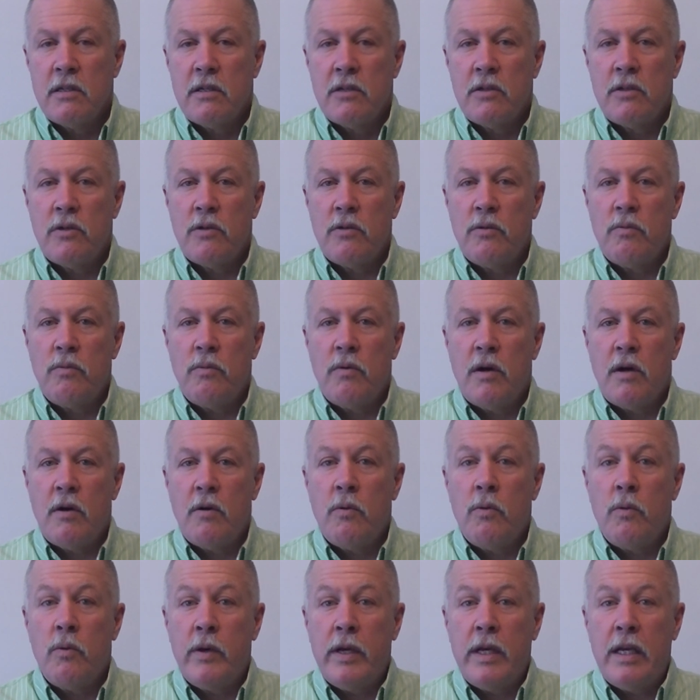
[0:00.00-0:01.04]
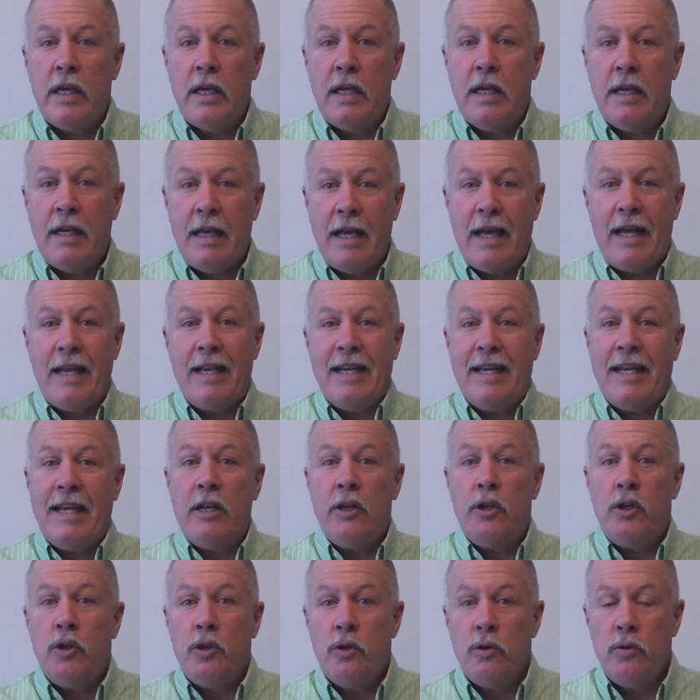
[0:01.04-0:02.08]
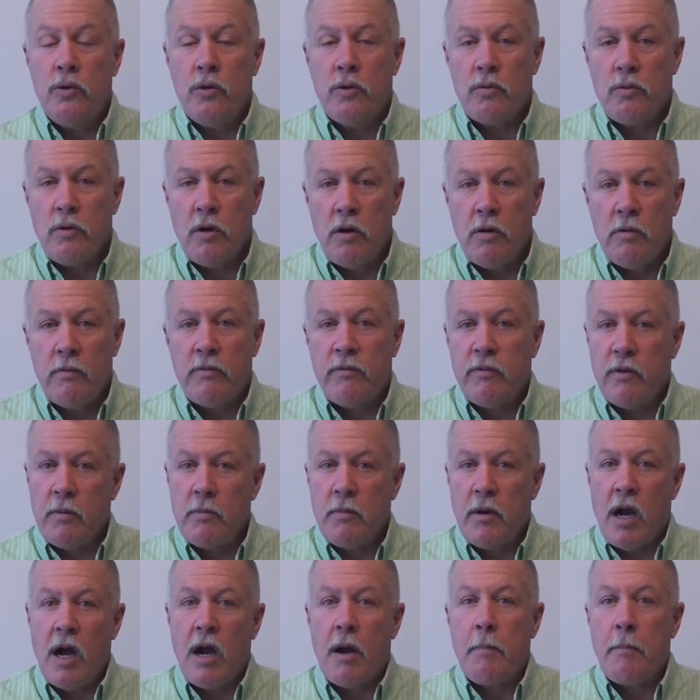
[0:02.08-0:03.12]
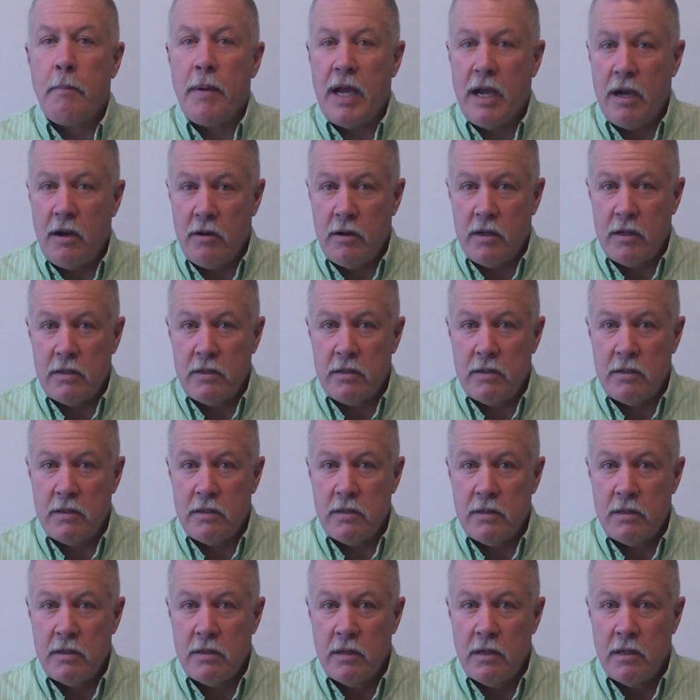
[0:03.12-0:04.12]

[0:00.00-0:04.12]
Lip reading: to what we get in utero from our parents,